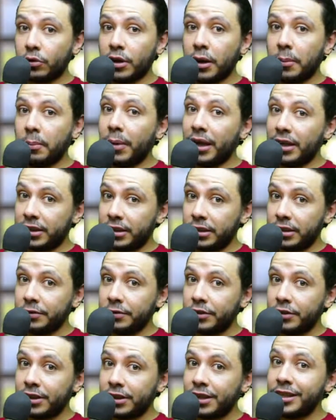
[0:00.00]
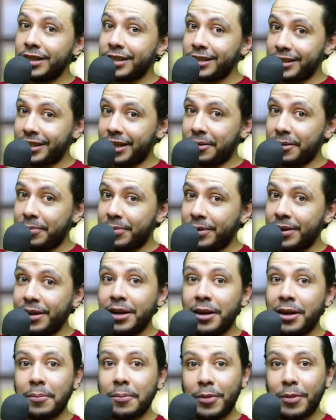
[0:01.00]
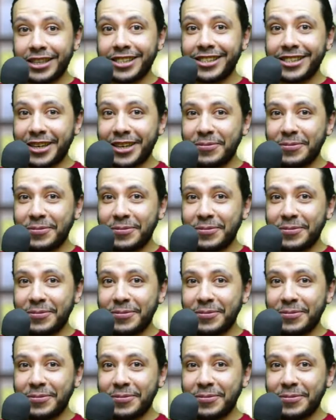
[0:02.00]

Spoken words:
Maldives step by step.